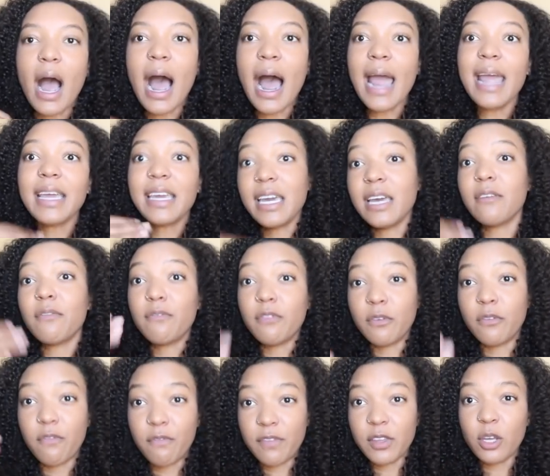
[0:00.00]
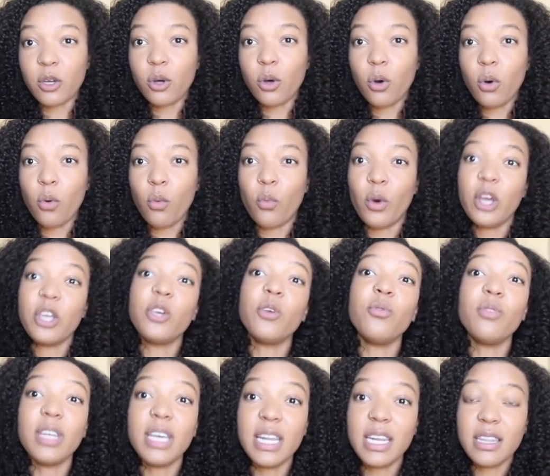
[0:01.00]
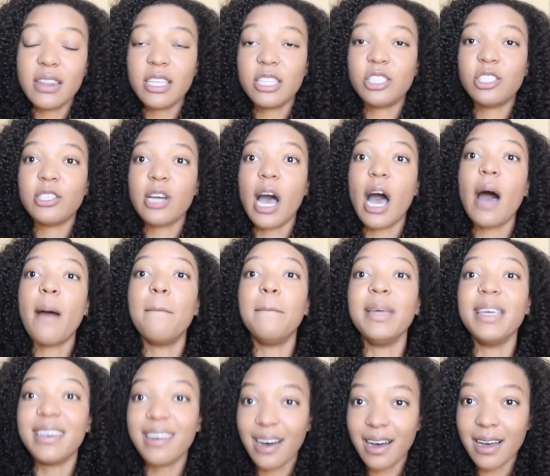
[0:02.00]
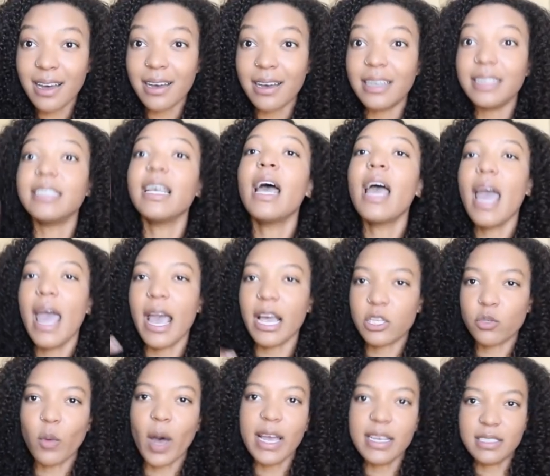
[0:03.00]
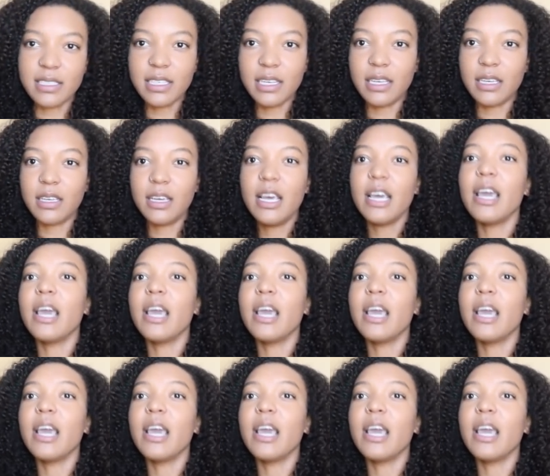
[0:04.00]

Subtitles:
I can fulfill what you need in this job because XYZ.